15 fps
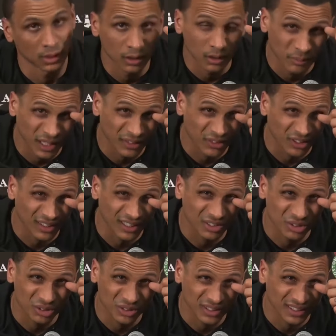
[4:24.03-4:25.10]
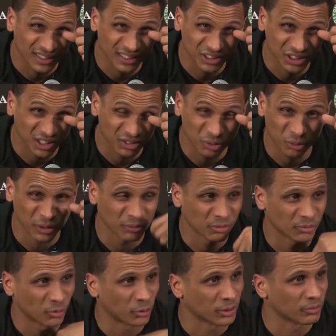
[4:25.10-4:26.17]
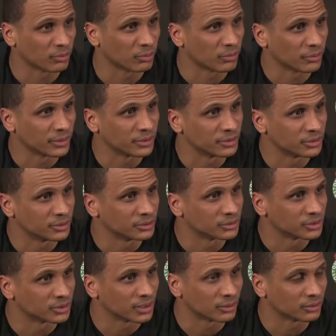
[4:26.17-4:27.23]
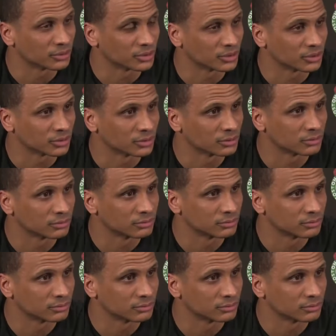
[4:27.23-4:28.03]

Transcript: Yeah, I mean, I thought that too, and then they shot 20 for 40 from three, too. So that was just...